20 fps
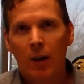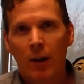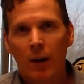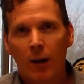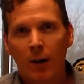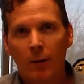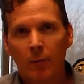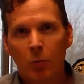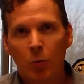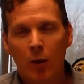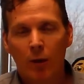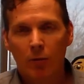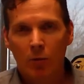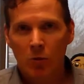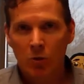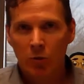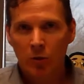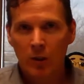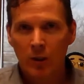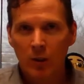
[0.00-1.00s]
Um, we have a
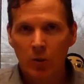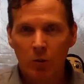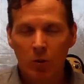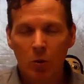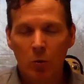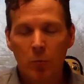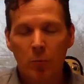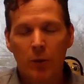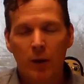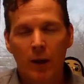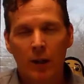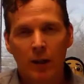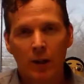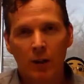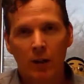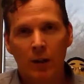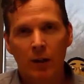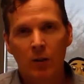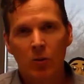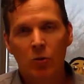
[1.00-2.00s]
treated group and a
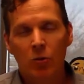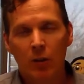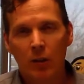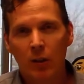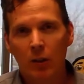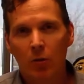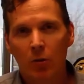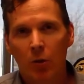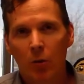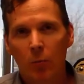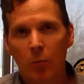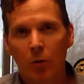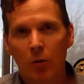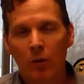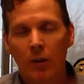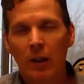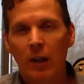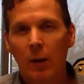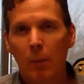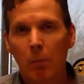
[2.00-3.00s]
non-treated group. We're
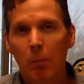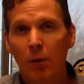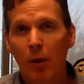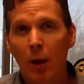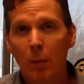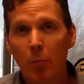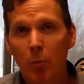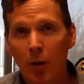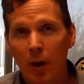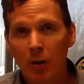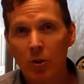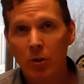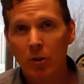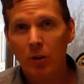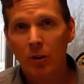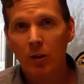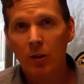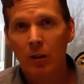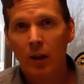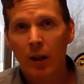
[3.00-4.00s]
looking at blood
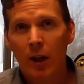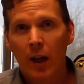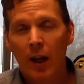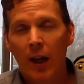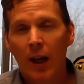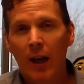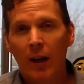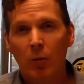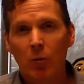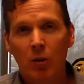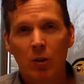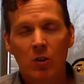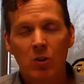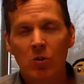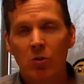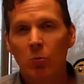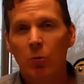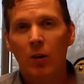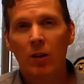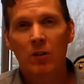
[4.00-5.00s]
pressure, and we
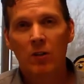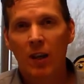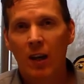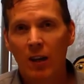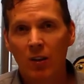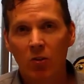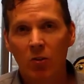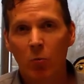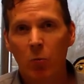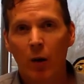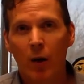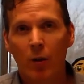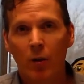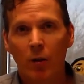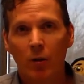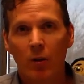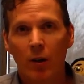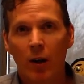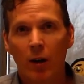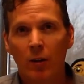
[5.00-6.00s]
just want to test
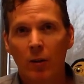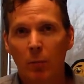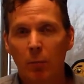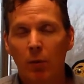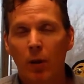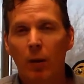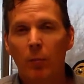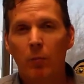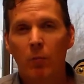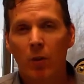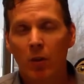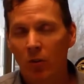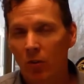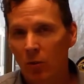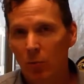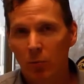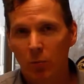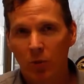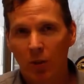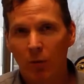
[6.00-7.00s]
whether or not the blood there's
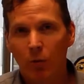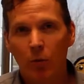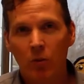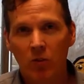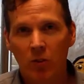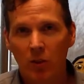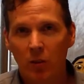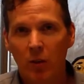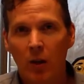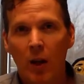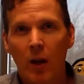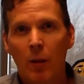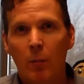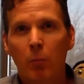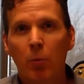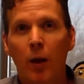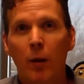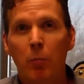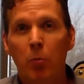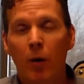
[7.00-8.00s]
a difference in
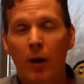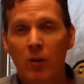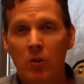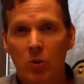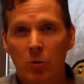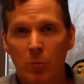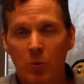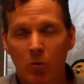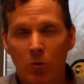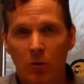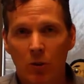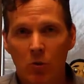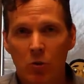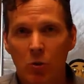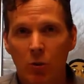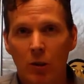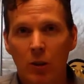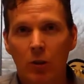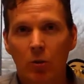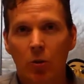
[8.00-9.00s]
blood pressure between the
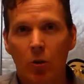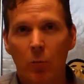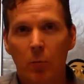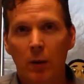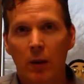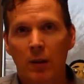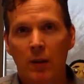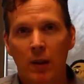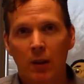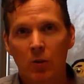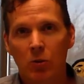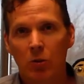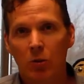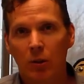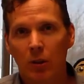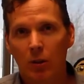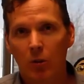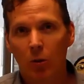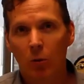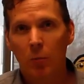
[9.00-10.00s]
treated group and the
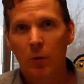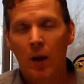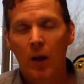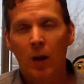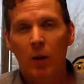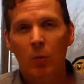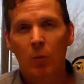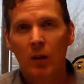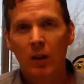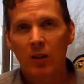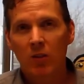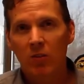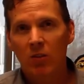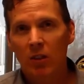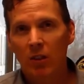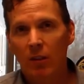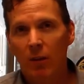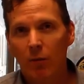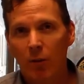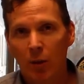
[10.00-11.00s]
untreated group, we get a
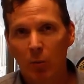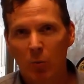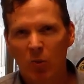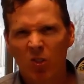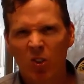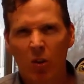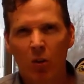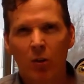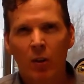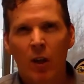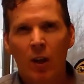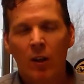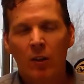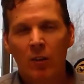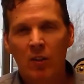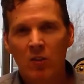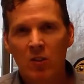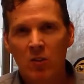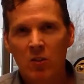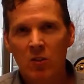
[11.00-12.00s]
significant result.
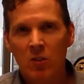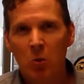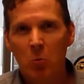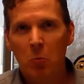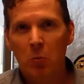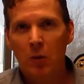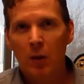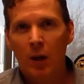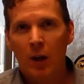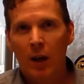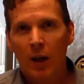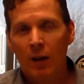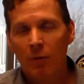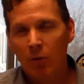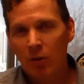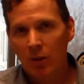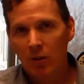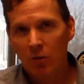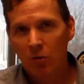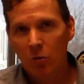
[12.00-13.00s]
Let's assume
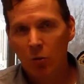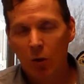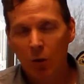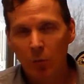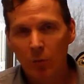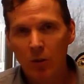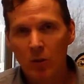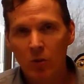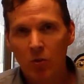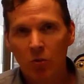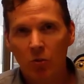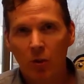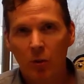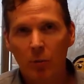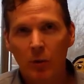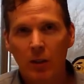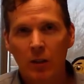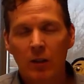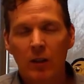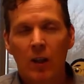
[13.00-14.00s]
everything's normally
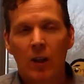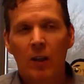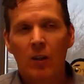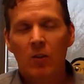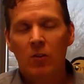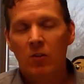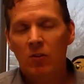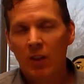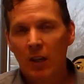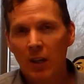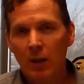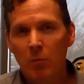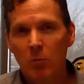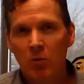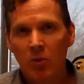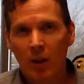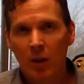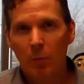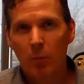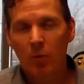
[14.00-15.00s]
distributed, same
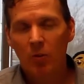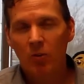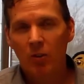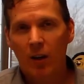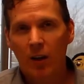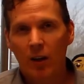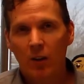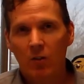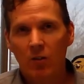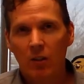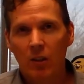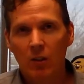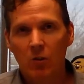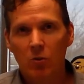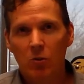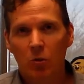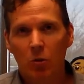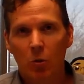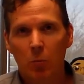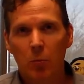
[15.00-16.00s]
sample size in
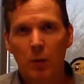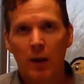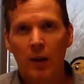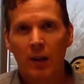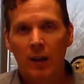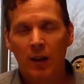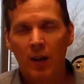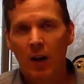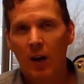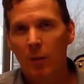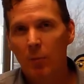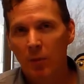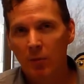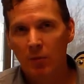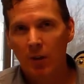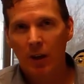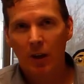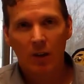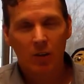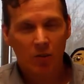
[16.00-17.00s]
each group, and a common
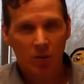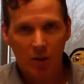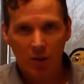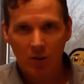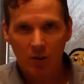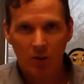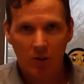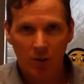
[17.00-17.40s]
variance, all